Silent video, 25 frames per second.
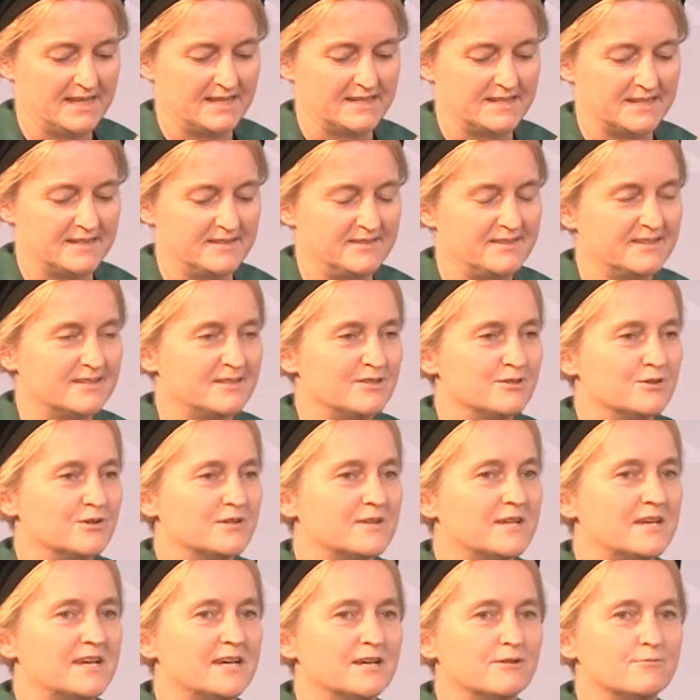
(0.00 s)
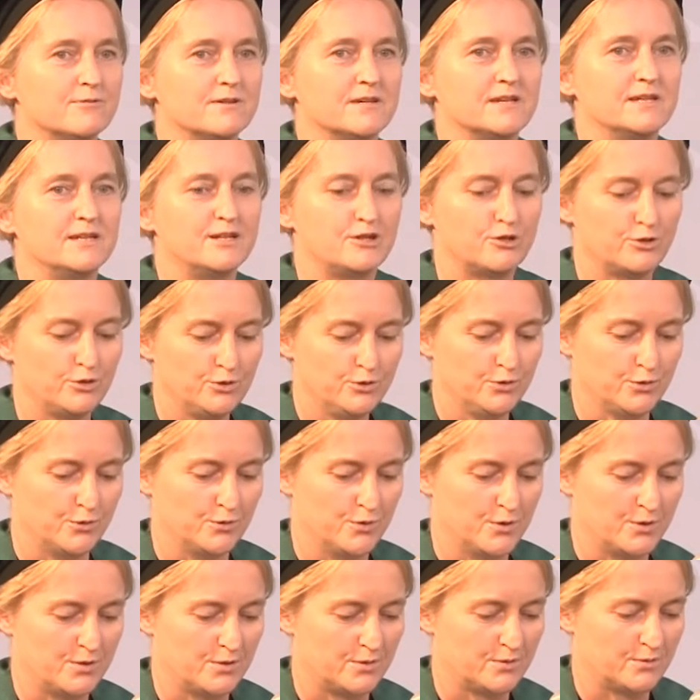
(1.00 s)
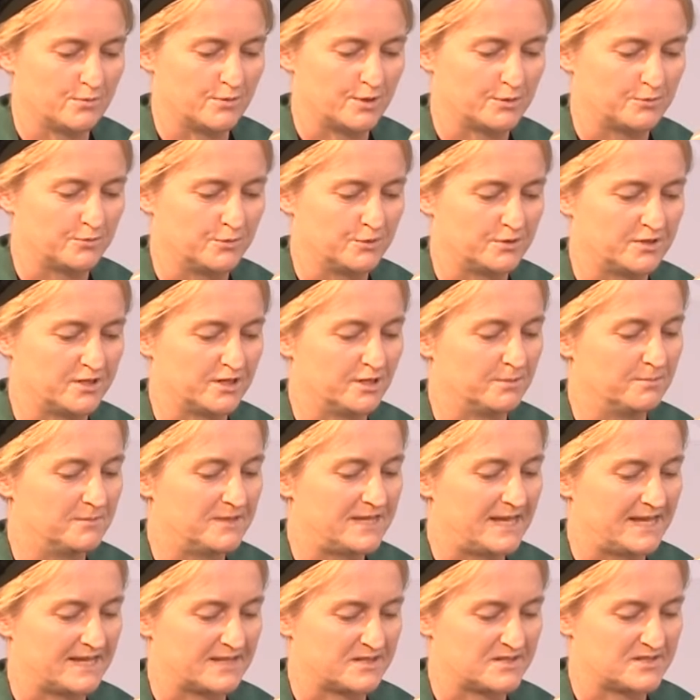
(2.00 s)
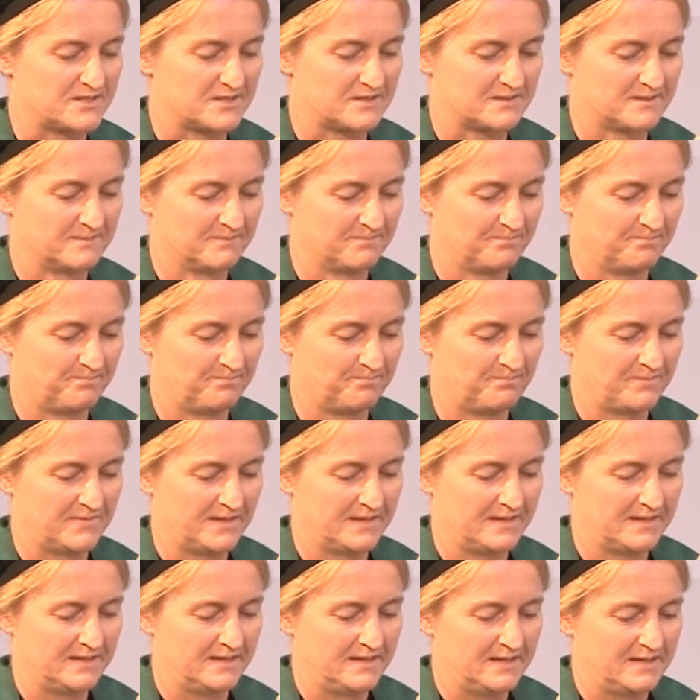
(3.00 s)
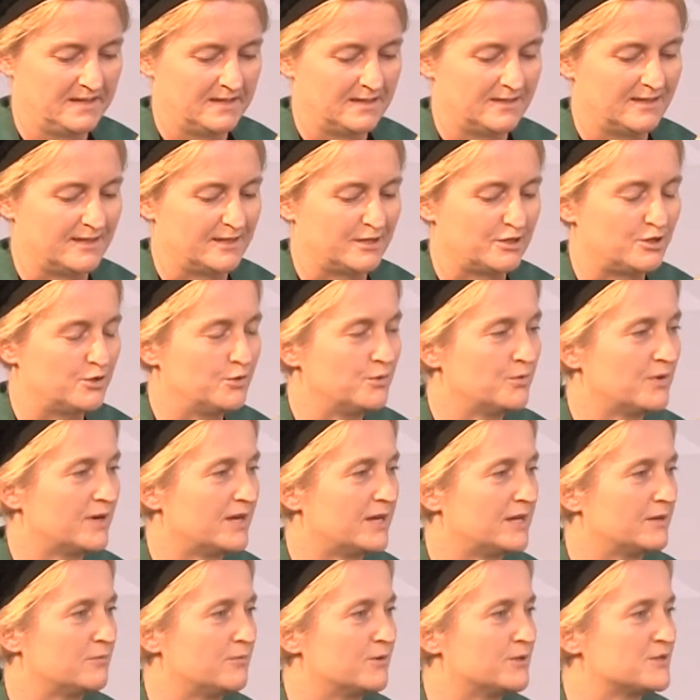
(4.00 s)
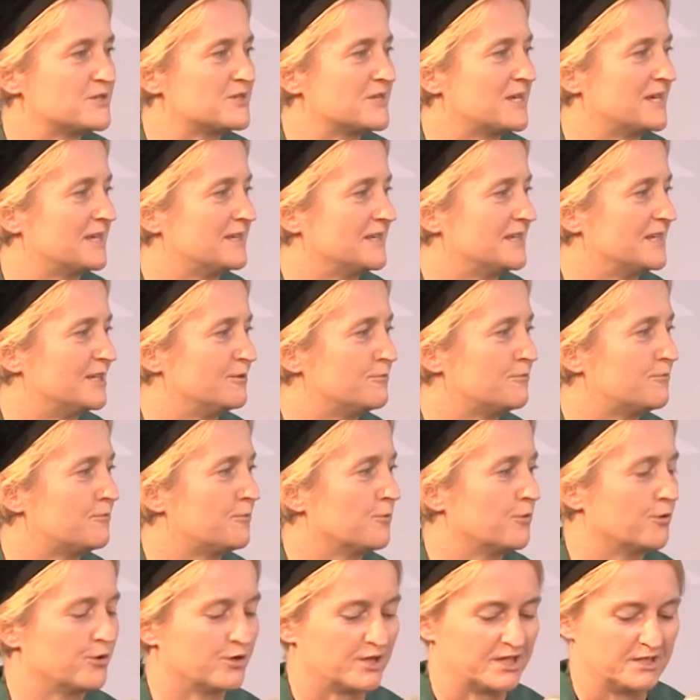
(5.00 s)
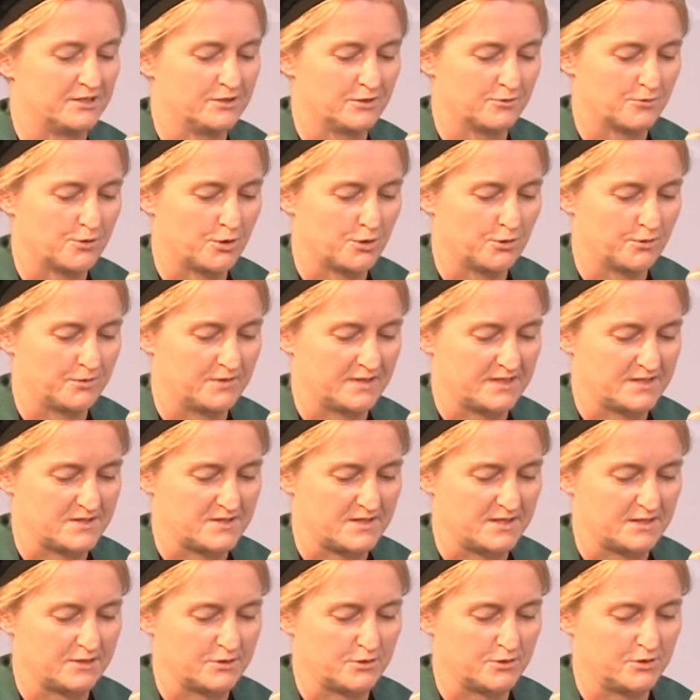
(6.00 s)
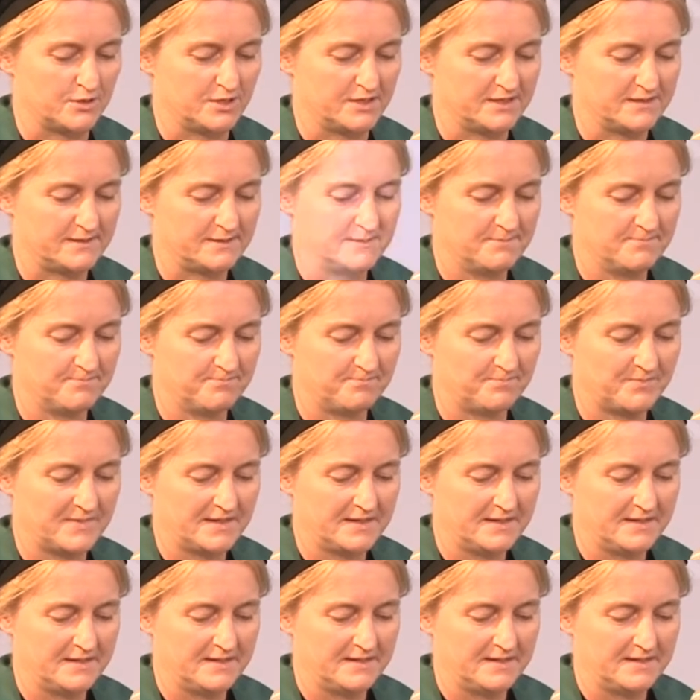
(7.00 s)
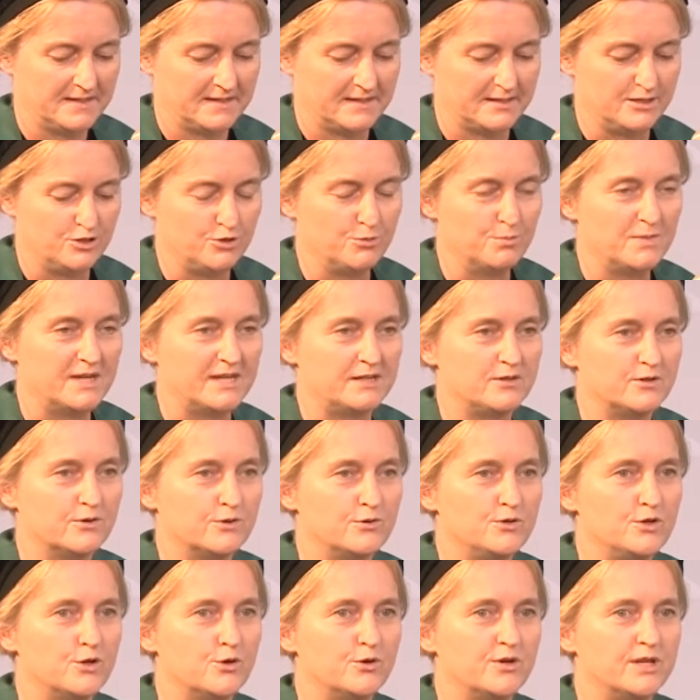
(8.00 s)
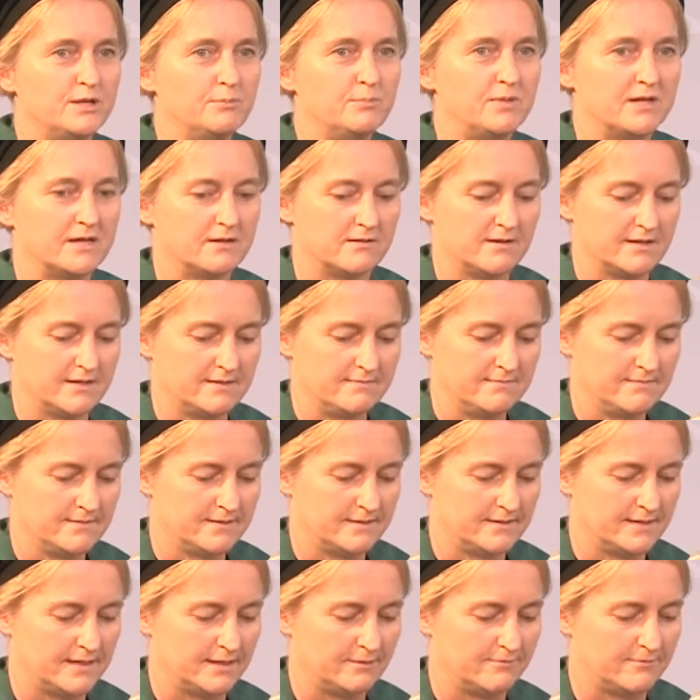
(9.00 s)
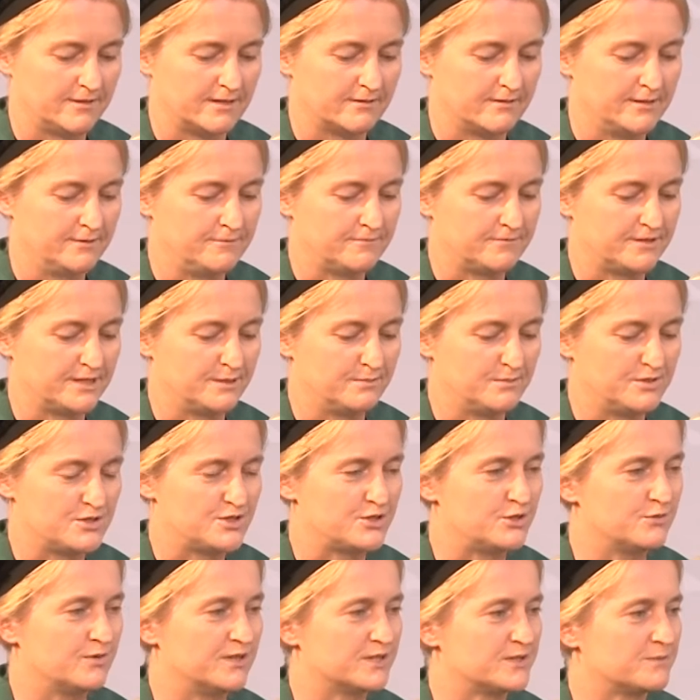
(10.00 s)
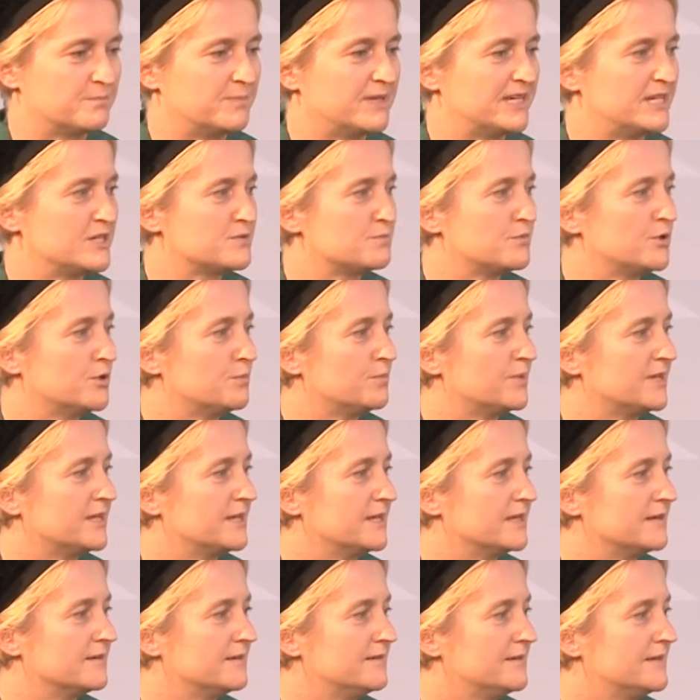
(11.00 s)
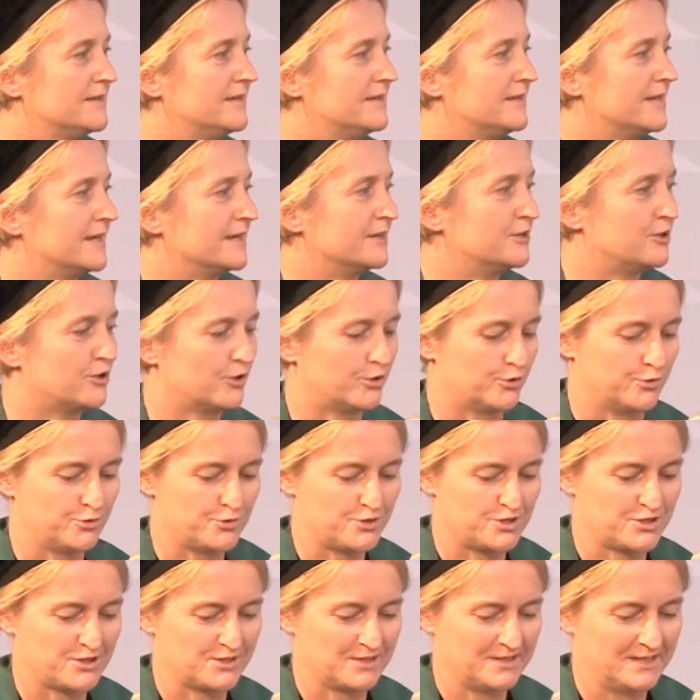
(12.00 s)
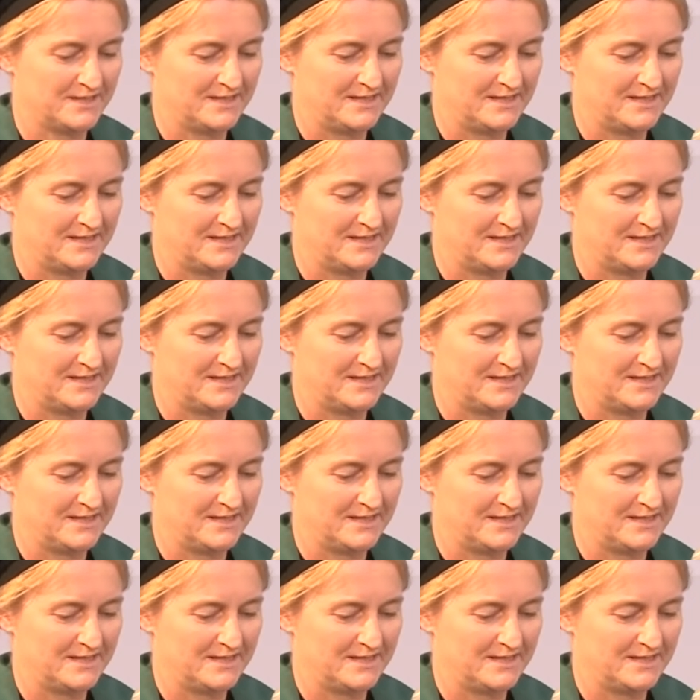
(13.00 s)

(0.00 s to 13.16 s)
and I did not have a clue what would come next. Like you, I was at a fork in the road, as they call it, and you may know Yogi Berra, a very famous US baseball player and coach.